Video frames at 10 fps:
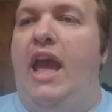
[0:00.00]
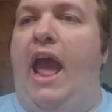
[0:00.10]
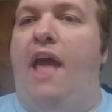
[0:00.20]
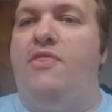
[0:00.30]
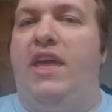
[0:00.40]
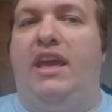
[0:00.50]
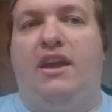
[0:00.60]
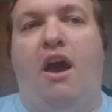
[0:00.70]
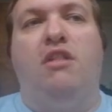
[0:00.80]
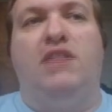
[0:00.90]
and they
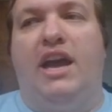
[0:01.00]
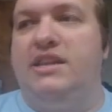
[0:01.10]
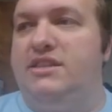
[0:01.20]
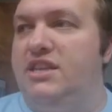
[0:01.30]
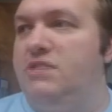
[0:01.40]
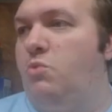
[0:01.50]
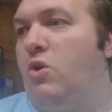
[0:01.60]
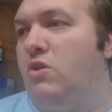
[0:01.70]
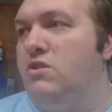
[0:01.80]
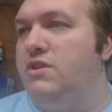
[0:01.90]
colonized this
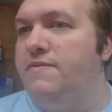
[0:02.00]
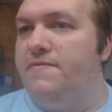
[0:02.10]
world.